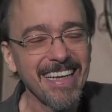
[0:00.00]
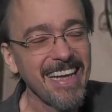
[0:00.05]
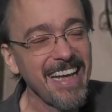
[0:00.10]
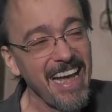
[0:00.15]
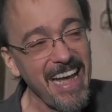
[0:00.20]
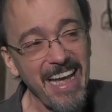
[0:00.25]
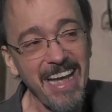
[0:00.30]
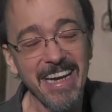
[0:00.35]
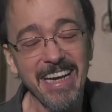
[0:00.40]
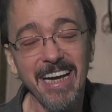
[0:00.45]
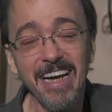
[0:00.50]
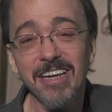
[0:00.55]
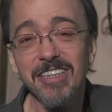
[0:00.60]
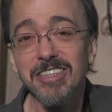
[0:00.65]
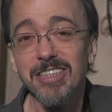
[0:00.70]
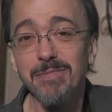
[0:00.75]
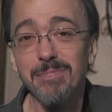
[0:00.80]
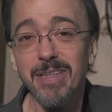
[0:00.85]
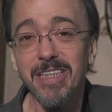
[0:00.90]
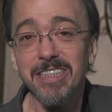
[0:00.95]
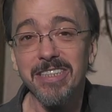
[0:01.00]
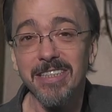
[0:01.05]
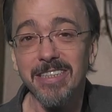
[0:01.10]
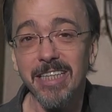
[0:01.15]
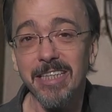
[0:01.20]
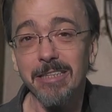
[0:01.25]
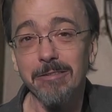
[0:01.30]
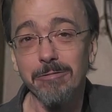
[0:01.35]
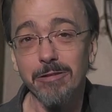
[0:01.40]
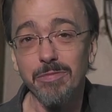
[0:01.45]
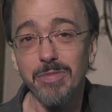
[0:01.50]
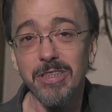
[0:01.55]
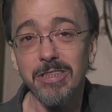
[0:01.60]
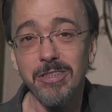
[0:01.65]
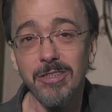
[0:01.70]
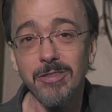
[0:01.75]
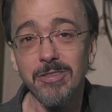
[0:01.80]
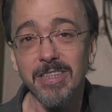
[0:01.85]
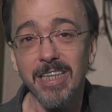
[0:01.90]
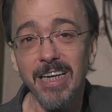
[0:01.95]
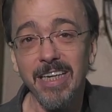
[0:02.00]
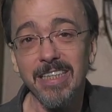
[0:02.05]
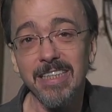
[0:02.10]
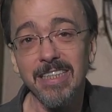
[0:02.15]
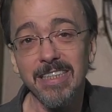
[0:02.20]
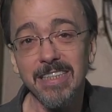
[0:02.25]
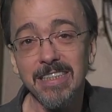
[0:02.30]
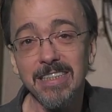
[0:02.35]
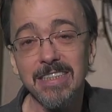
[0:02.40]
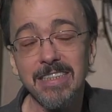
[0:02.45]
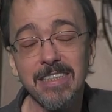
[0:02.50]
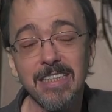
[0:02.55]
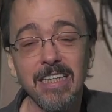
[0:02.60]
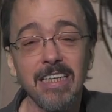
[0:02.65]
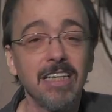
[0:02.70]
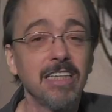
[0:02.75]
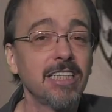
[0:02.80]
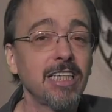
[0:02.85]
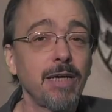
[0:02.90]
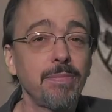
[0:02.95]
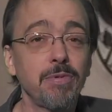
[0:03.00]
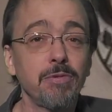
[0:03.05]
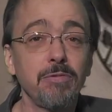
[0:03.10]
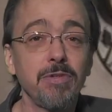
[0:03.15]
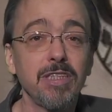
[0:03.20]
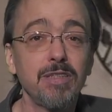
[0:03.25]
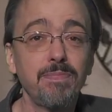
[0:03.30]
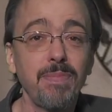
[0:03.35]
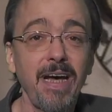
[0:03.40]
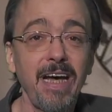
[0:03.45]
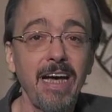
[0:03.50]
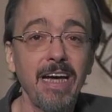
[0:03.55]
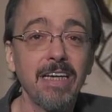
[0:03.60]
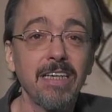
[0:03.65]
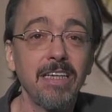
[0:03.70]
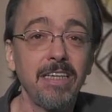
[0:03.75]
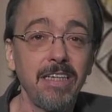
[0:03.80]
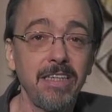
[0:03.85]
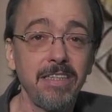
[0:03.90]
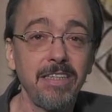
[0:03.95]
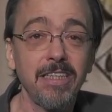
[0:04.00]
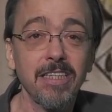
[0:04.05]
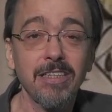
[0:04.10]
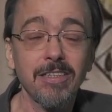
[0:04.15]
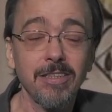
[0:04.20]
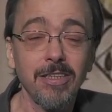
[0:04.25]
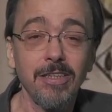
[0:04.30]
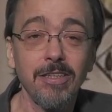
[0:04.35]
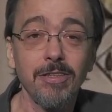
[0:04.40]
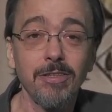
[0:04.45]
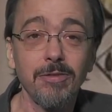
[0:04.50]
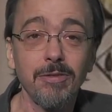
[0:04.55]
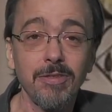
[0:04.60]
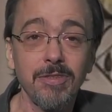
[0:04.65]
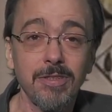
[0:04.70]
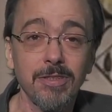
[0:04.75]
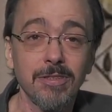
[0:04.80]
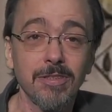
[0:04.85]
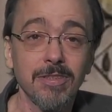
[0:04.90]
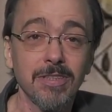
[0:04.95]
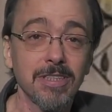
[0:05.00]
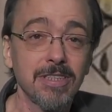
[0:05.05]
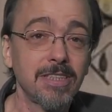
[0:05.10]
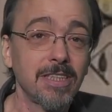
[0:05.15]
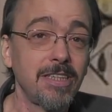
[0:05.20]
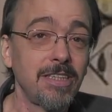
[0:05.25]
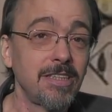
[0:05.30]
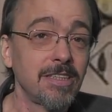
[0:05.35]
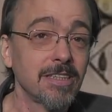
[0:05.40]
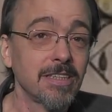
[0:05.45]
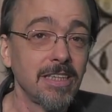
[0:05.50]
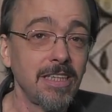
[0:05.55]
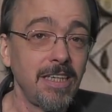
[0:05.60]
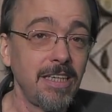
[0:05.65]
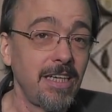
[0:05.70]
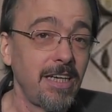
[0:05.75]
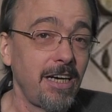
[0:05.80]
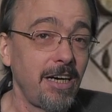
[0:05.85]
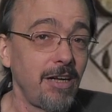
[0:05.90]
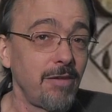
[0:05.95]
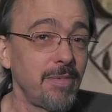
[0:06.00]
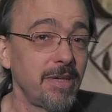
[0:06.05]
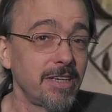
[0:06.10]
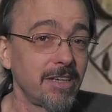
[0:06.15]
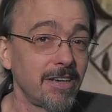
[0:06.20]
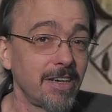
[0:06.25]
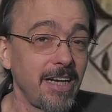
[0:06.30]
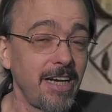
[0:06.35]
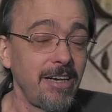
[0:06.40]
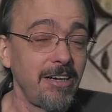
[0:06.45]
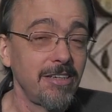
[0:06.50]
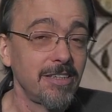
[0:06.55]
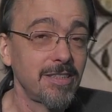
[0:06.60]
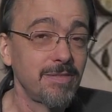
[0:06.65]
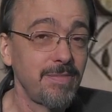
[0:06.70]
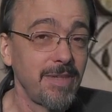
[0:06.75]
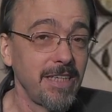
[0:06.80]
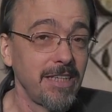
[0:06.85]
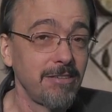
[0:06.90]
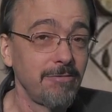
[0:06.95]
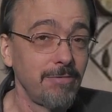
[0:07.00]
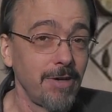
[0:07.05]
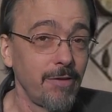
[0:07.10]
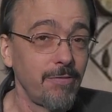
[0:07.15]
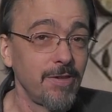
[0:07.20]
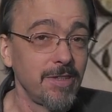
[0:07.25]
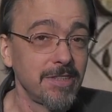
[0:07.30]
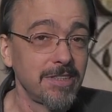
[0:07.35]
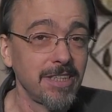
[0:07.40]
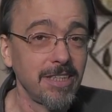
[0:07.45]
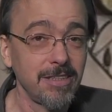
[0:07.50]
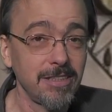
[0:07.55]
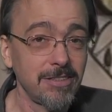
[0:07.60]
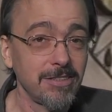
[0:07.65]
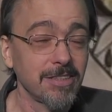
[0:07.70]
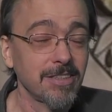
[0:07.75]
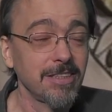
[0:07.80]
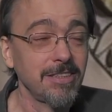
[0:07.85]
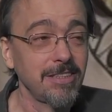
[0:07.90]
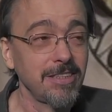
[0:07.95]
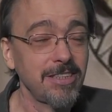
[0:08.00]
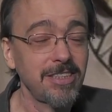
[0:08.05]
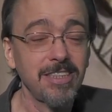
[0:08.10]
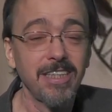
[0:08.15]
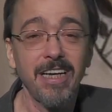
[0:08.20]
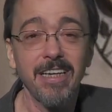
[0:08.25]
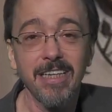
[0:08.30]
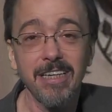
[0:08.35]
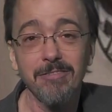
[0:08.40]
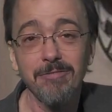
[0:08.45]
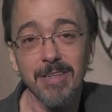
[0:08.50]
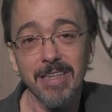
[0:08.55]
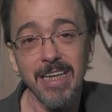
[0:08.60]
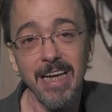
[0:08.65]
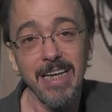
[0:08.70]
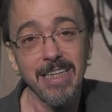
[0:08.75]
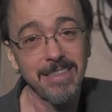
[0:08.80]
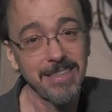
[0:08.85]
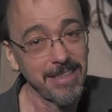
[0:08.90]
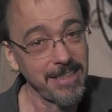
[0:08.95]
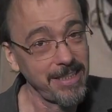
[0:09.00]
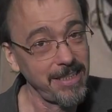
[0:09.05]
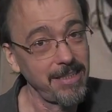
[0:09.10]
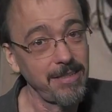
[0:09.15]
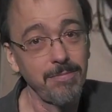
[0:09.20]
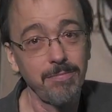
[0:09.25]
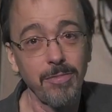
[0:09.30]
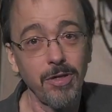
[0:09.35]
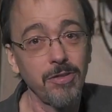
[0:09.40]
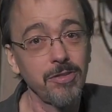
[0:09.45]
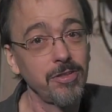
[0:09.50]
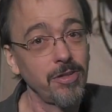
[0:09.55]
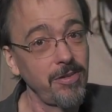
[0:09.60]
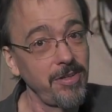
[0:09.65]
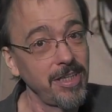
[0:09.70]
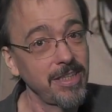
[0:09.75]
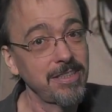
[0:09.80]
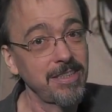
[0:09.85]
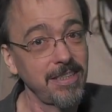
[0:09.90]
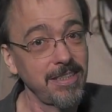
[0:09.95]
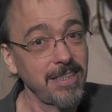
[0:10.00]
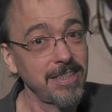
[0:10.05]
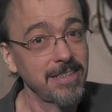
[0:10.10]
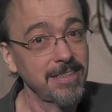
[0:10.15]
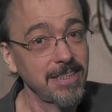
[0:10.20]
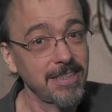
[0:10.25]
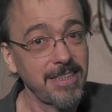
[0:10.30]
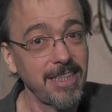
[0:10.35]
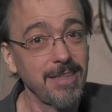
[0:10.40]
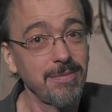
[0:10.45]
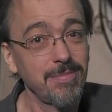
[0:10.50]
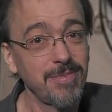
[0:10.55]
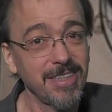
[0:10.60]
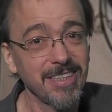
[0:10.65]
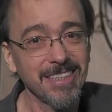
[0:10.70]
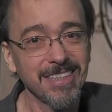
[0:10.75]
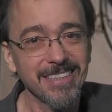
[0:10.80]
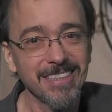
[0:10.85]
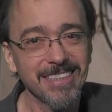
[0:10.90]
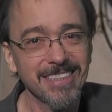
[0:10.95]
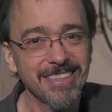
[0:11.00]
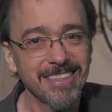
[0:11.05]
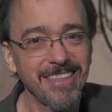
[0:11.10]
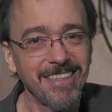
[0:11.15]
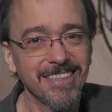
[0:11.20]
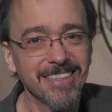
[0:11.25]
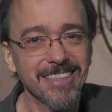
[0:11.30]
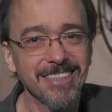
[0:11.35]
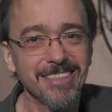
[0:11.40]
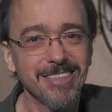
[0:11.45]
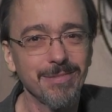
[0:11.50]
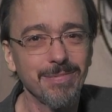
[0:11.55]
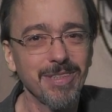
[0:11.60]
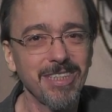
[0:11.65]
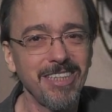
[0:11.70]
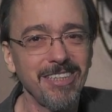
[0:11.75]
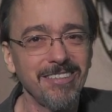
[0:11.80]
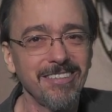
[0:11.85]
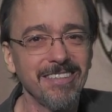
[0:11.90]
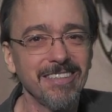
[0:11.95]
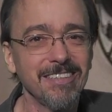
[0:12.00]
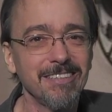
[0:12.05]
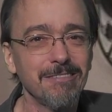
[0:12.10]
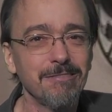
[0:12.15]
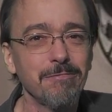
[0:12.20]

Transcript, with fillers: And I also mentioned that there would be two tie ins a couple weeks back, uh, Nick Lowe, during the song uh, All Men Are Liars, made reference and took a shot at Rick Astley, and Mojo Nixon does the same thing in this song, as you'll be hearing.